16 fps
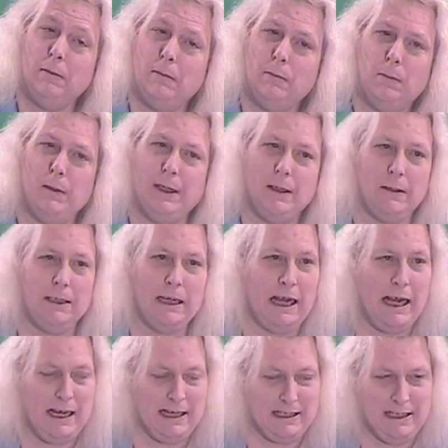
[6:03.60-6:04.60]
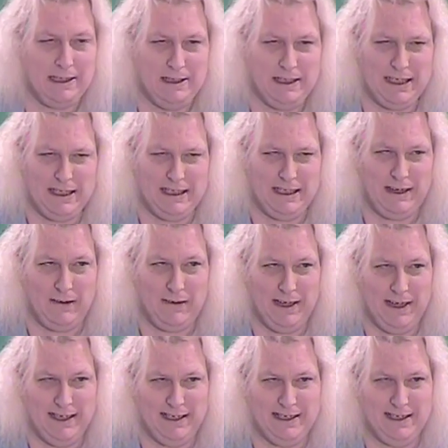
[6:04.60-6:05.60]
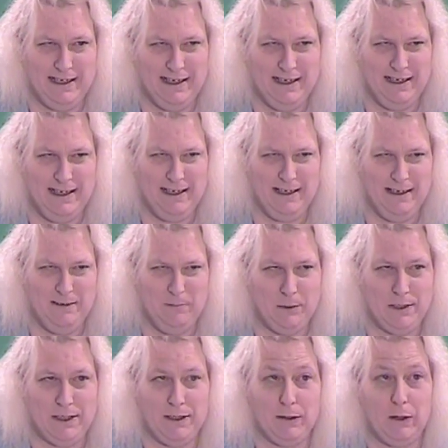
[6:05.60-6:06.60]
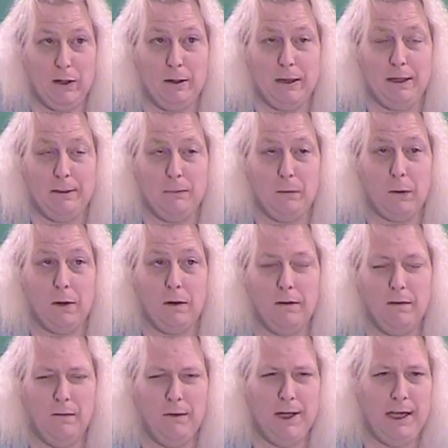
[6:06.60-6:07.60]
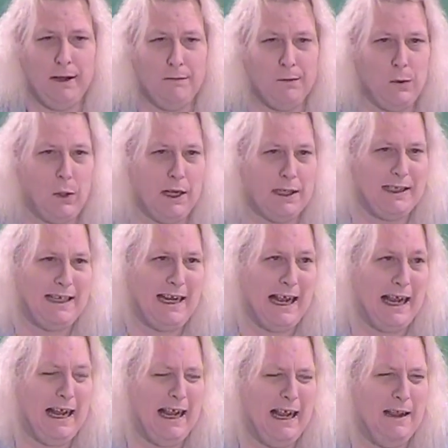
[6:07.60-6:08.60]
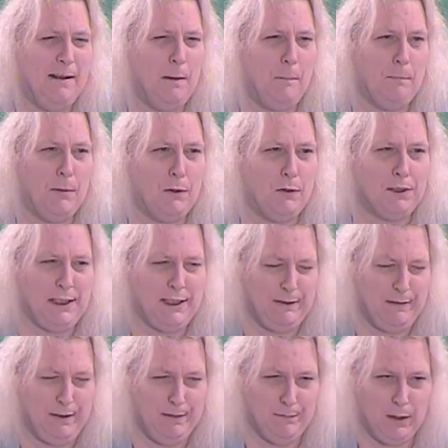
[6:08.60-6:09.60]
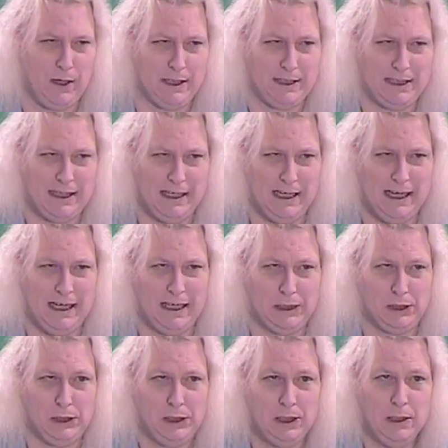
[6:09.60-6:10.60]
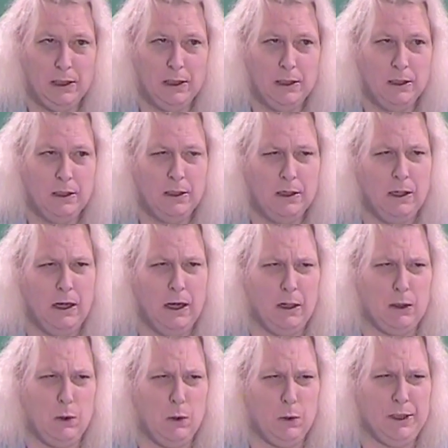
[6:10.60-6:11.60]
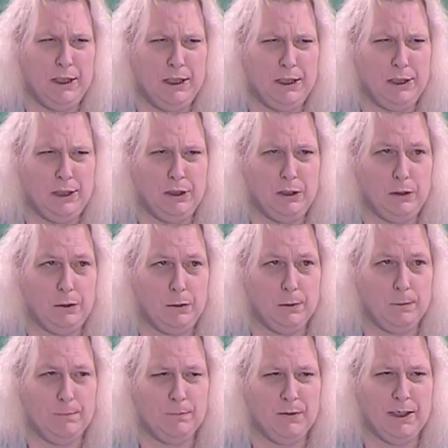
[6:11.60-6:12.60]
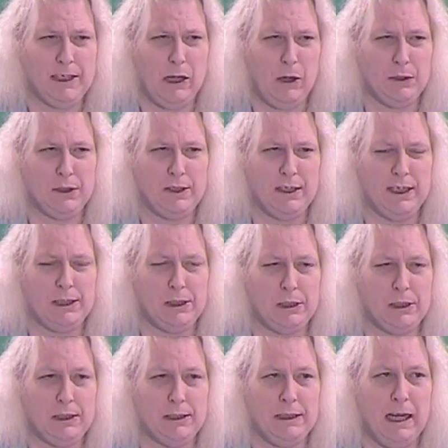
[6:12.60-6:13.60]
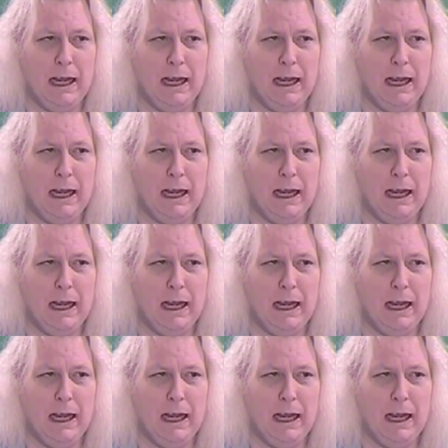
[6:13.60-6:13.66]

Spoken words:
We're not centurions material anymore. We have lost that ability. We have lost that edge, according to the calculation.